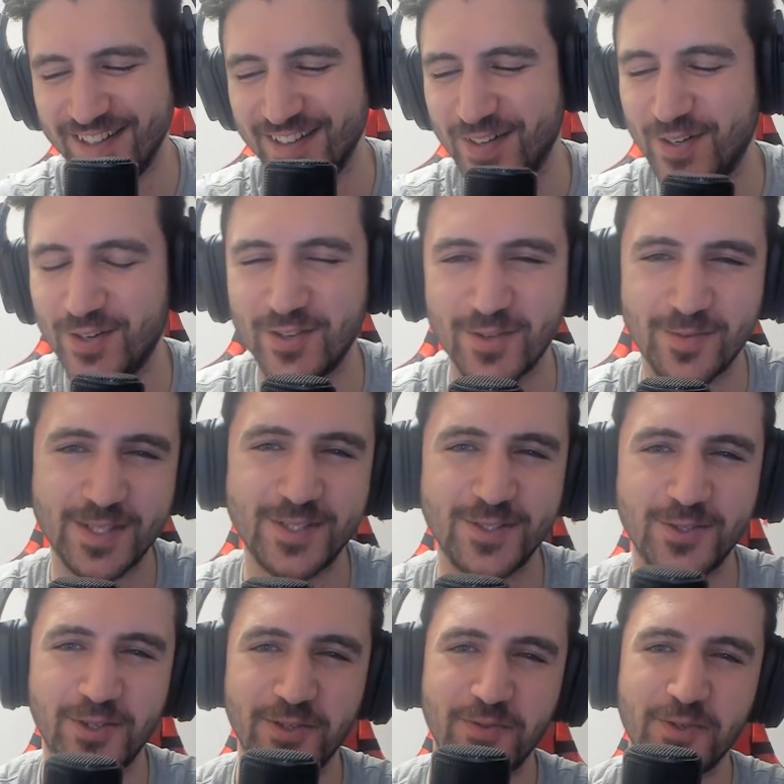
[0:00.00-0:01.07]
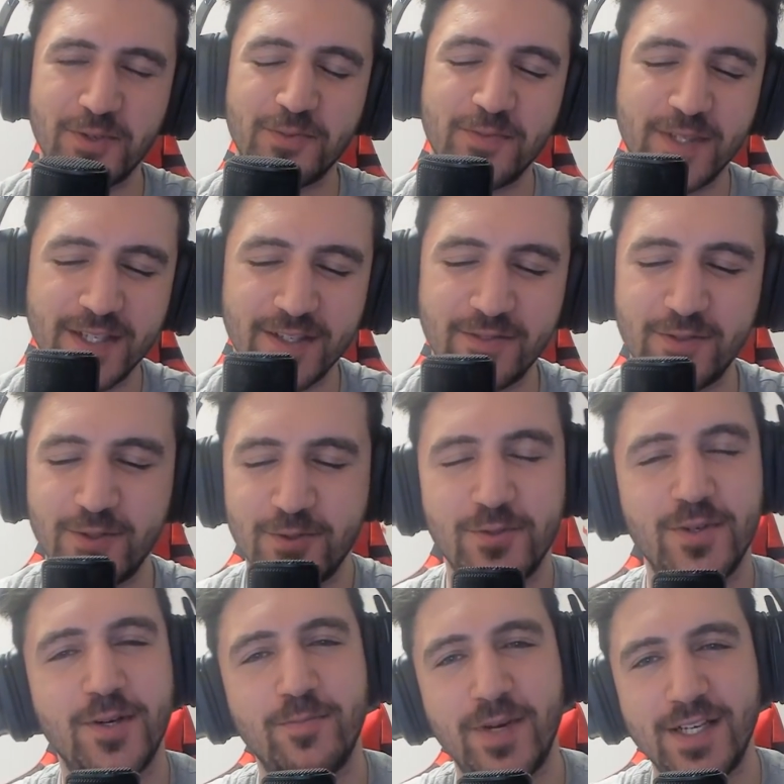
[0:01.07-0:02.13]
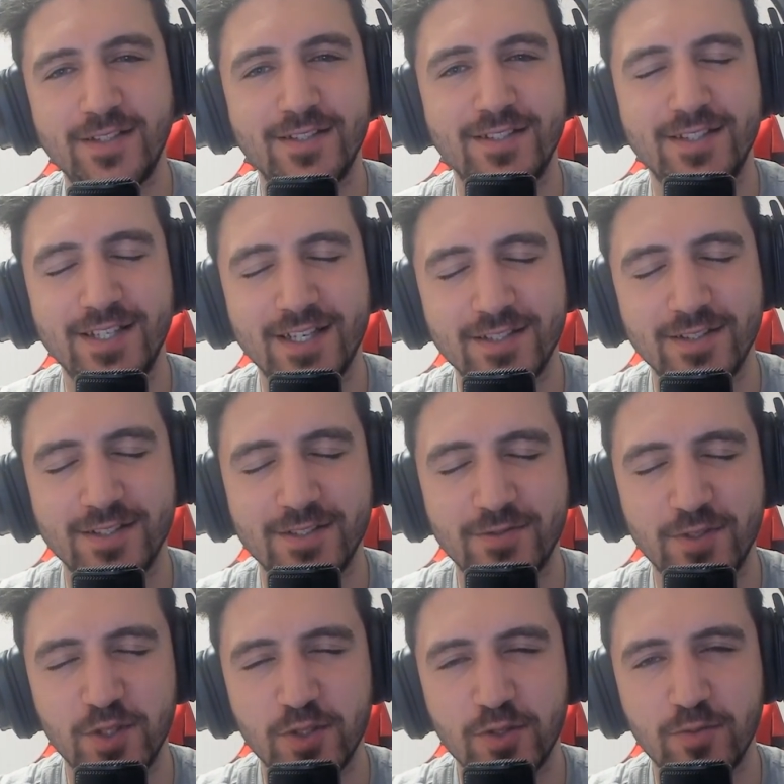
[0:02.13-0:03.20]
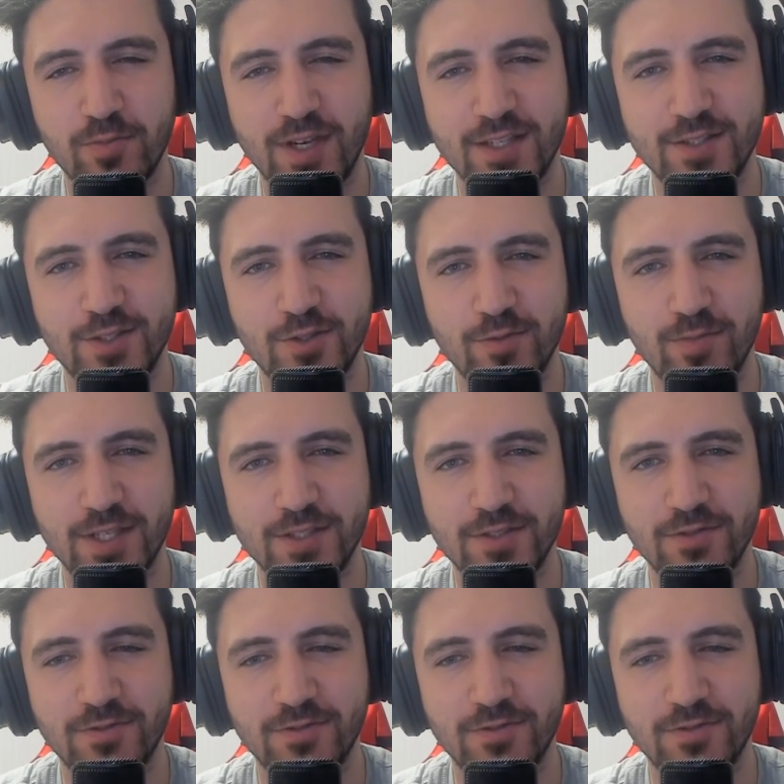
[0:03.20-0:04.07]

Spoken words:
All the best to all of you. If you made it to the end of this video, bless you and bless your